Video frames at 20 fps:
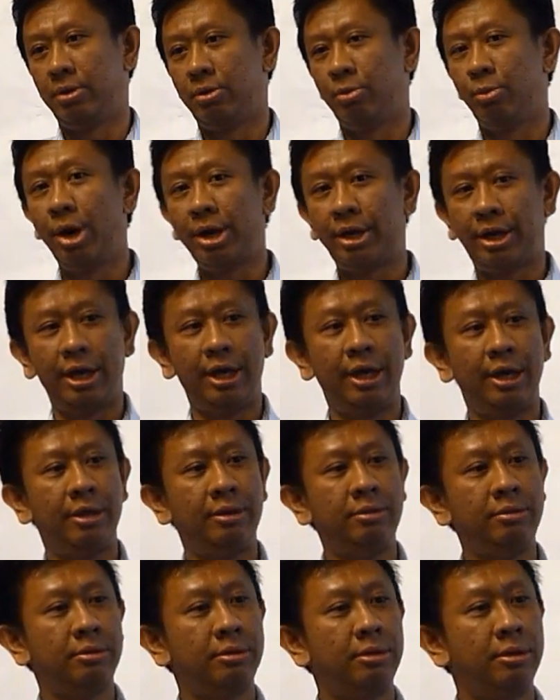
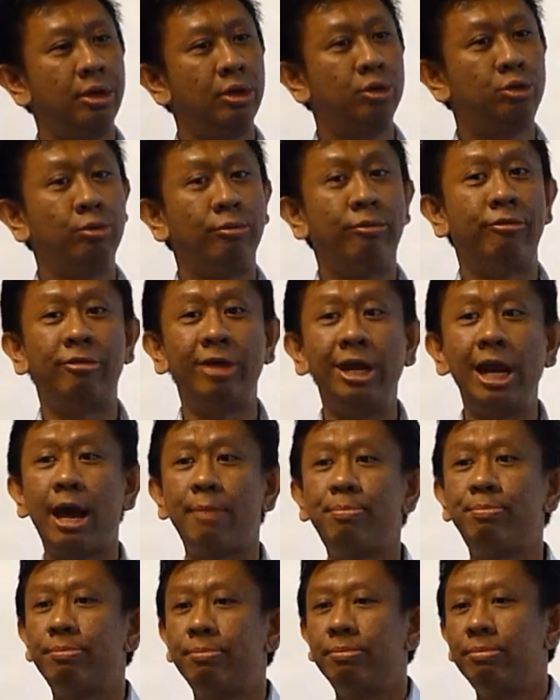Working to fill
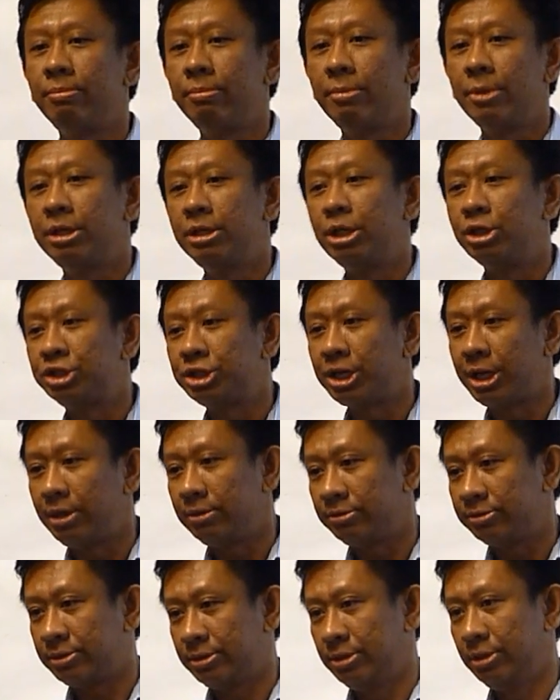up the
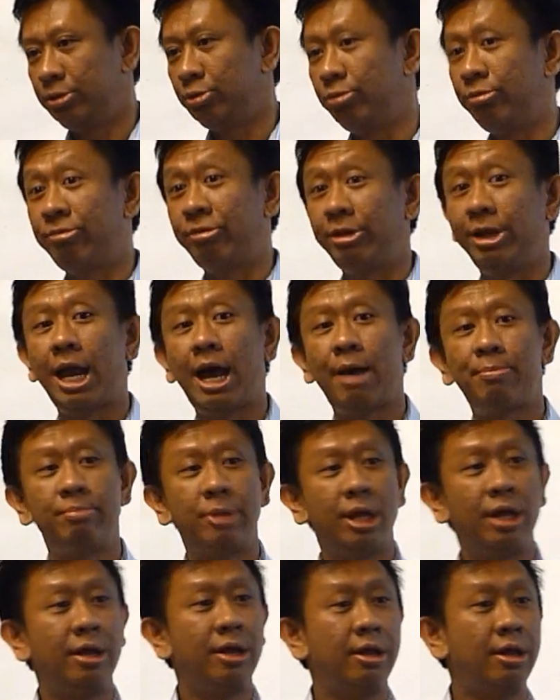shelves, to fill up the